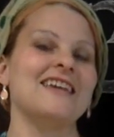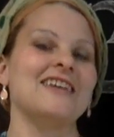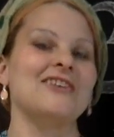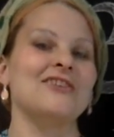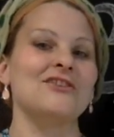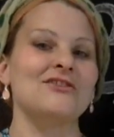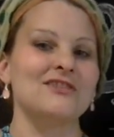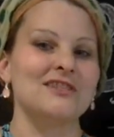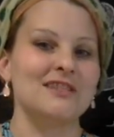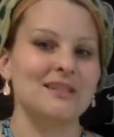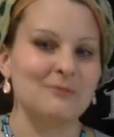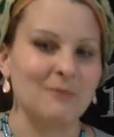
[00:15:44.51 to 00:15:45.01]

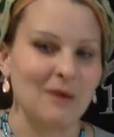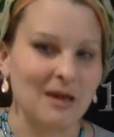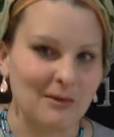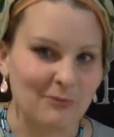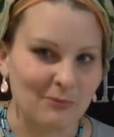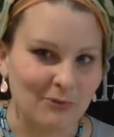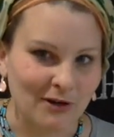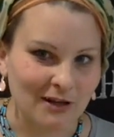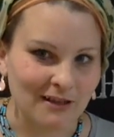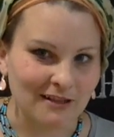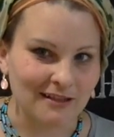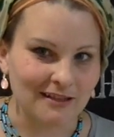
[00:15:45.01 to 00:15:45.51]
No, see, my
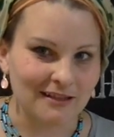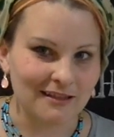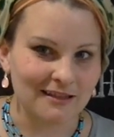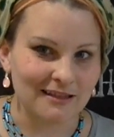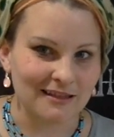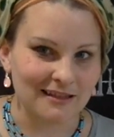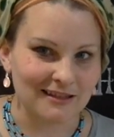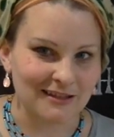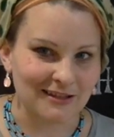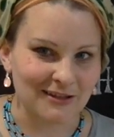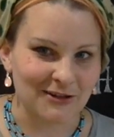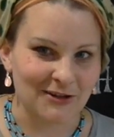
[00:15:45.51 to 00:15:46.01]
apprentice
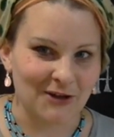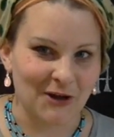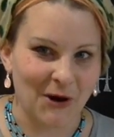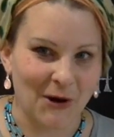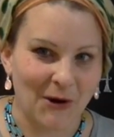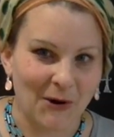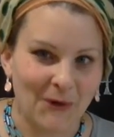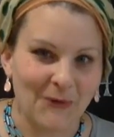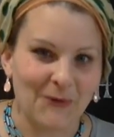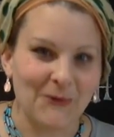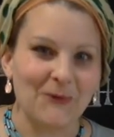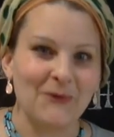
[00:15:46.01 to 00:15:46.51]
doesn't
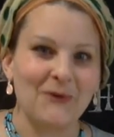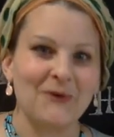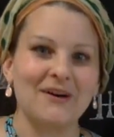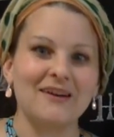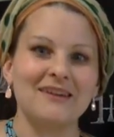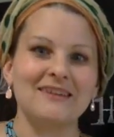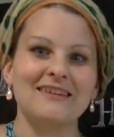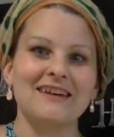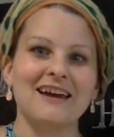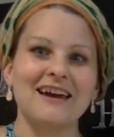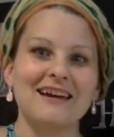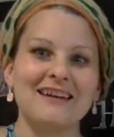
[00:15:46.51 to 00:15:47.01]
know
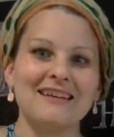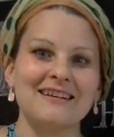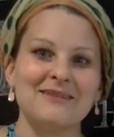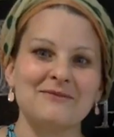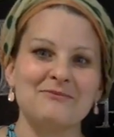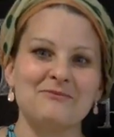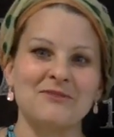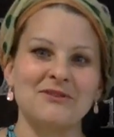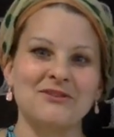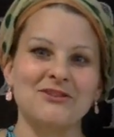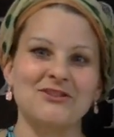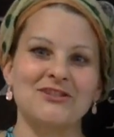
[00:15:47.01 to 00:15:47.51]
yet,
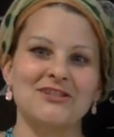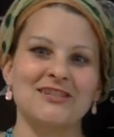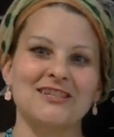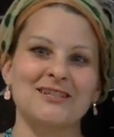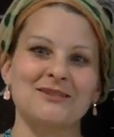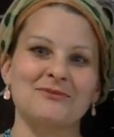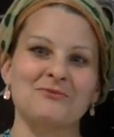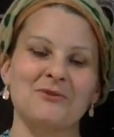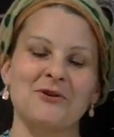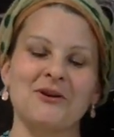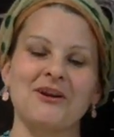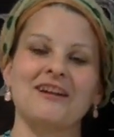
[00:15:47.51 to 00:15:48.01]
but
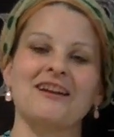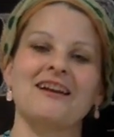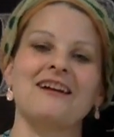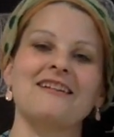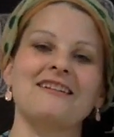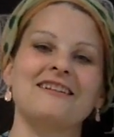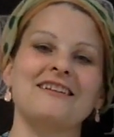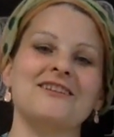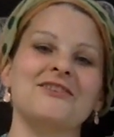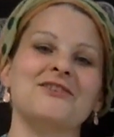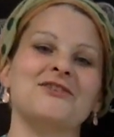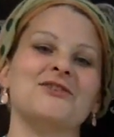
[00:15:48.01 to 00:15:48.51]
she's working on
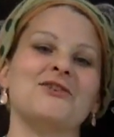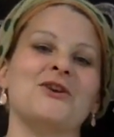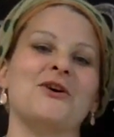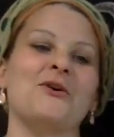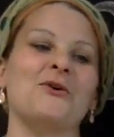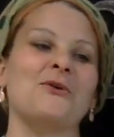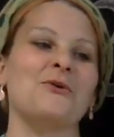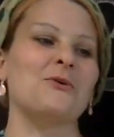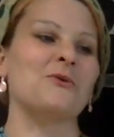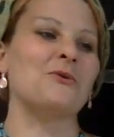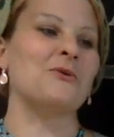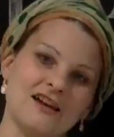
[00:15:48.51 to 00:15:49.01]
it,
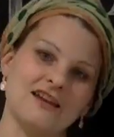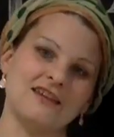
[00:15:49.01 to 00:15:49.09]
so